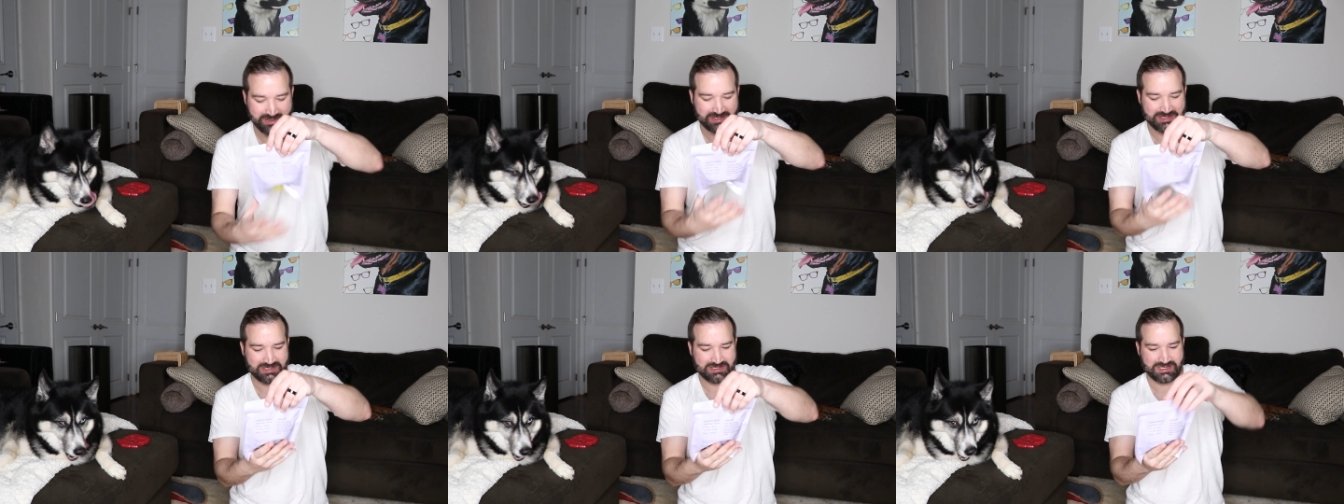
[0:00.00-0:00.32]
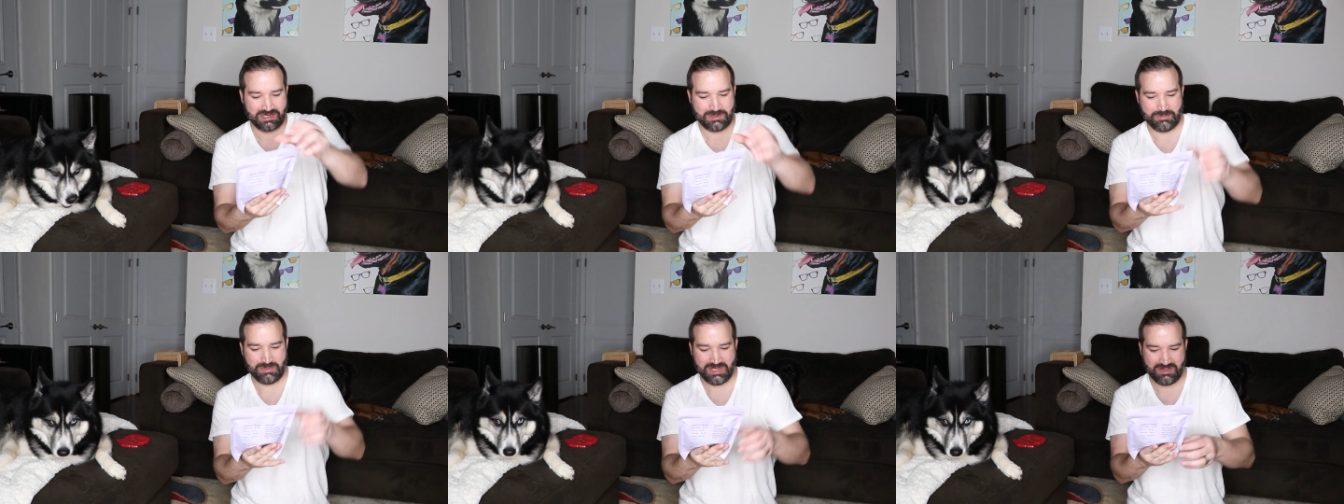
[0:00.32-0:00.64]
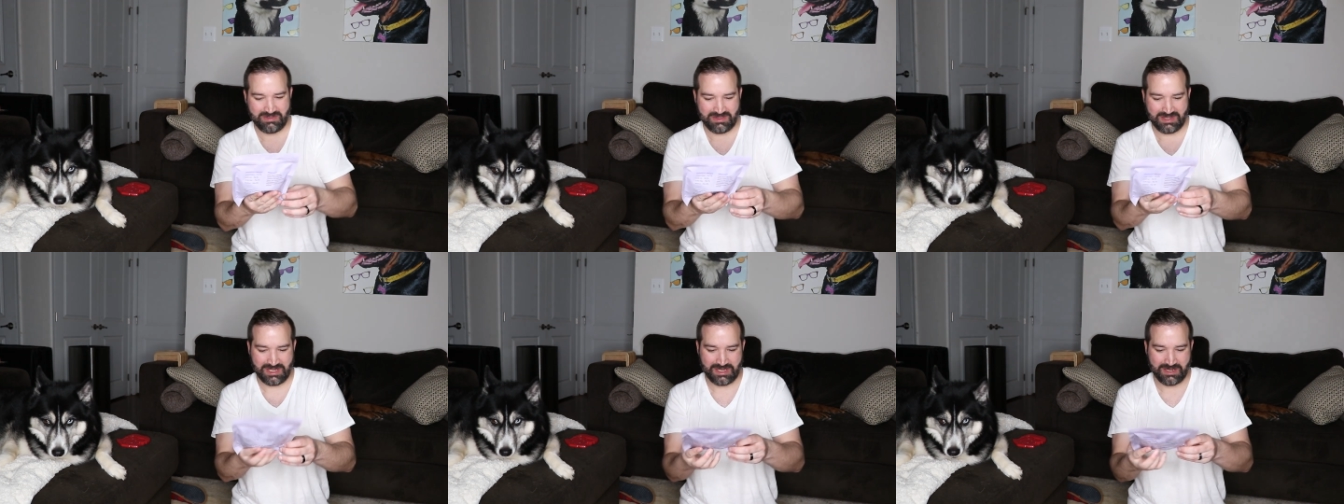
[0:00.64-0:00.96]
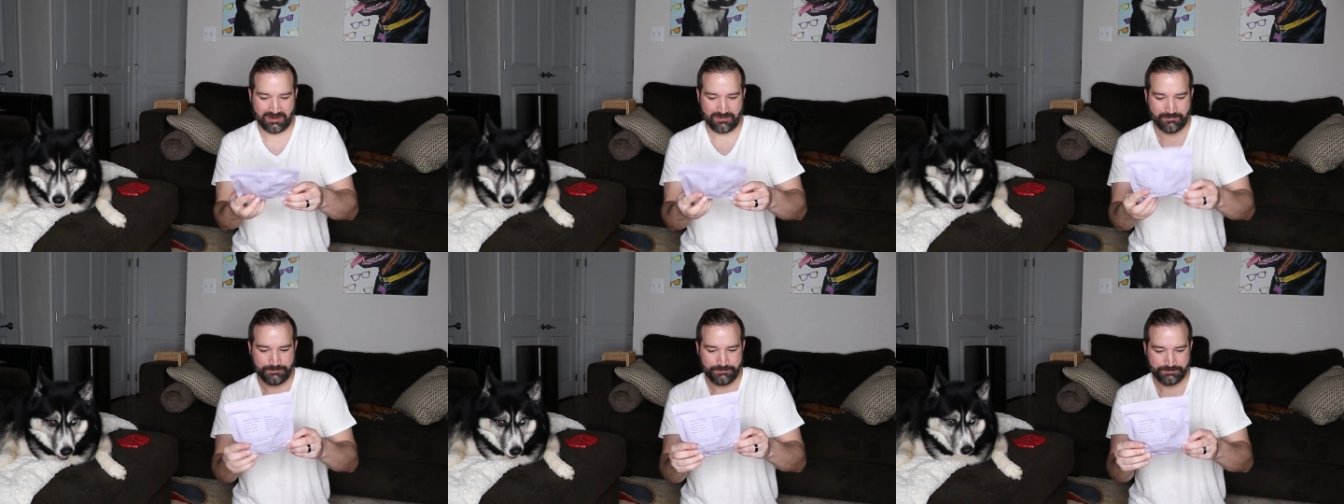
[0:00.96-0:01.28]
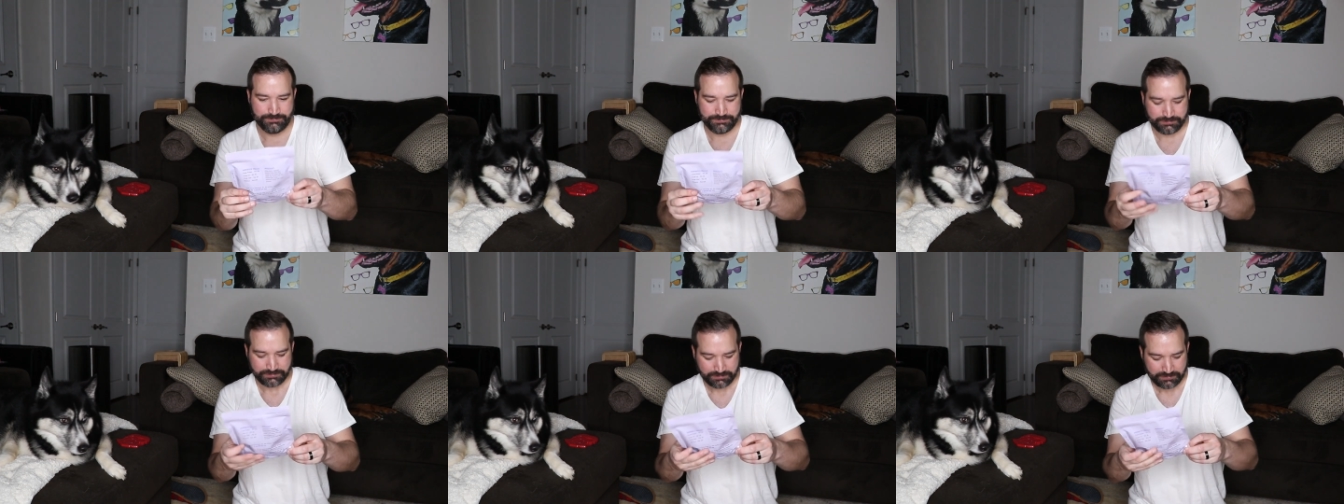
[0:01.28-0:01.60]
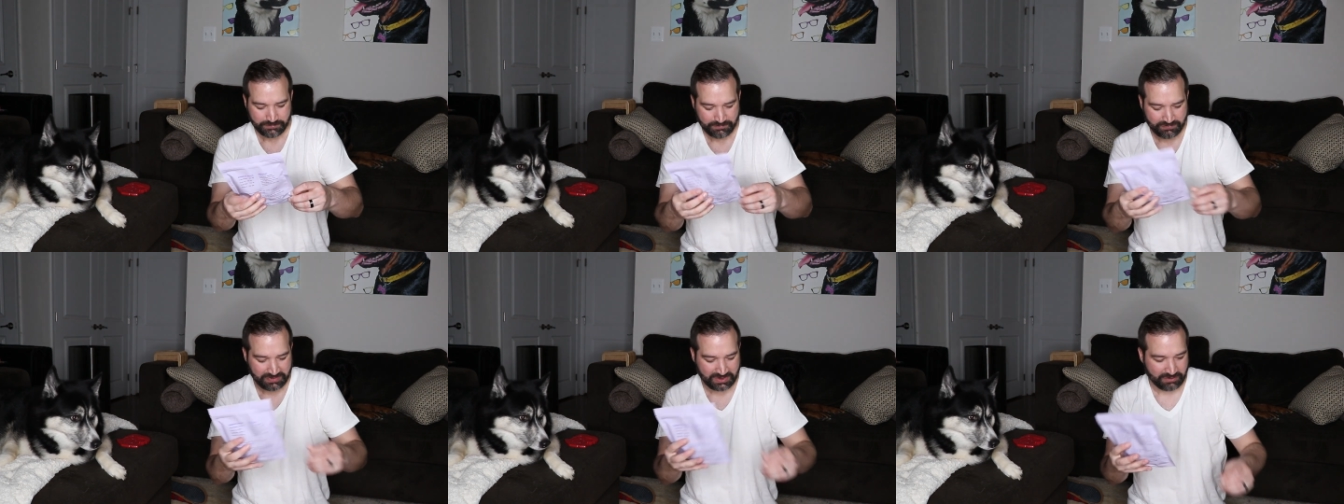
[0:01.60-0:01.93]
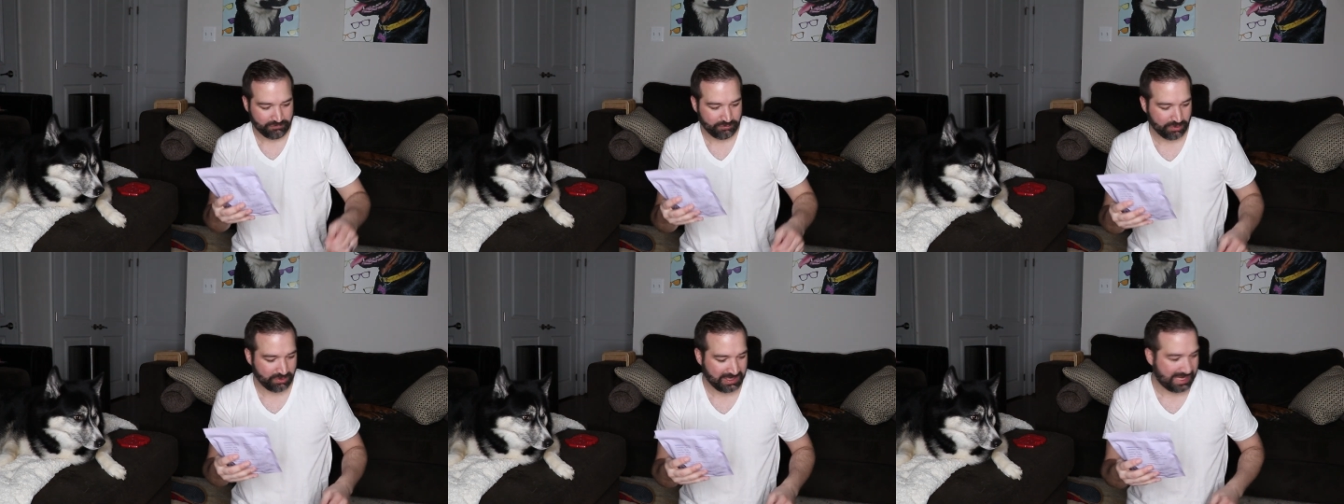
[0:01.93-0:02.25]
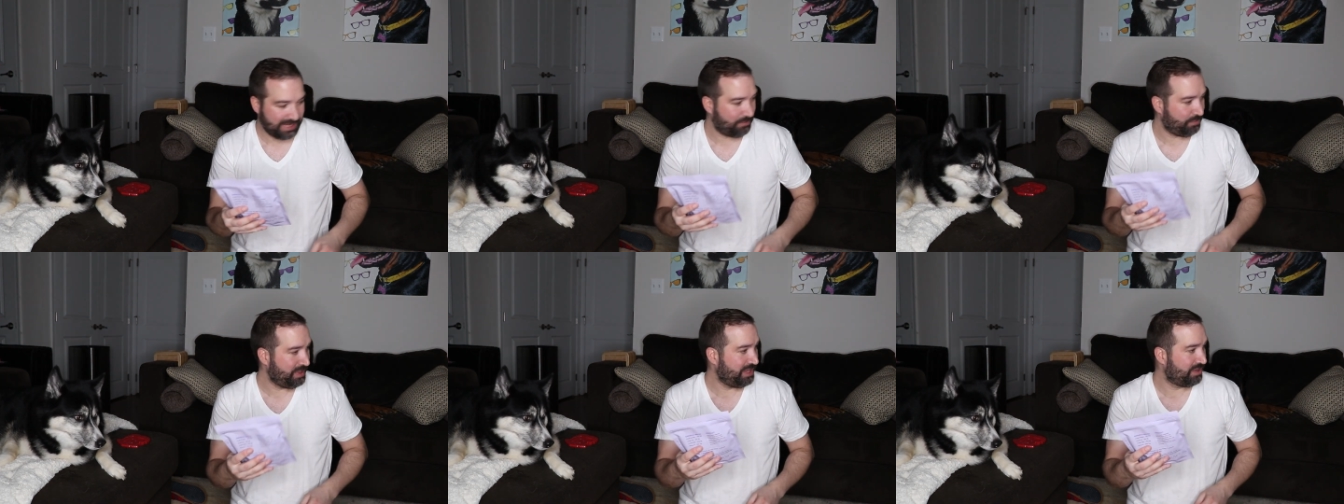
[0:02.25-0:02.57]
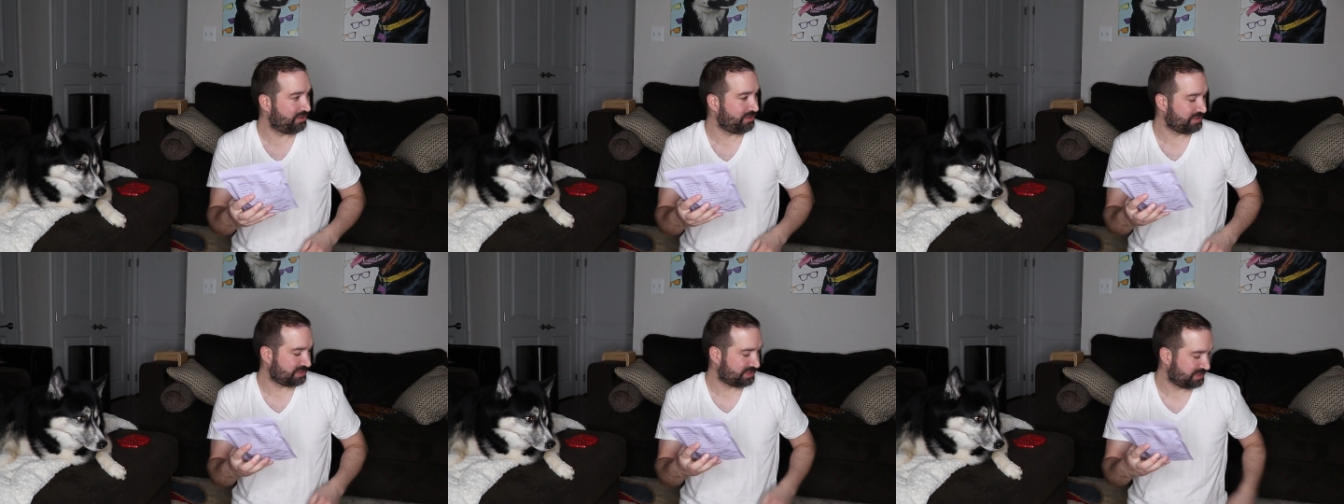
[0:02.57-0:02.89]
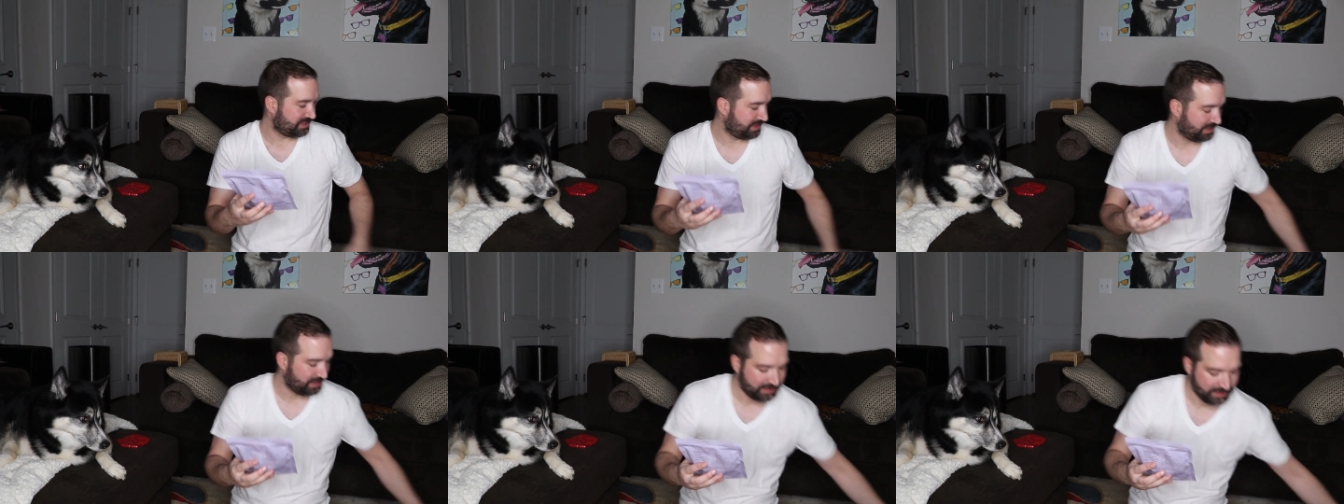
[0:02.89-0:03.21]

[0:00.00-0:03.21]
this is going to be the roulette wheels.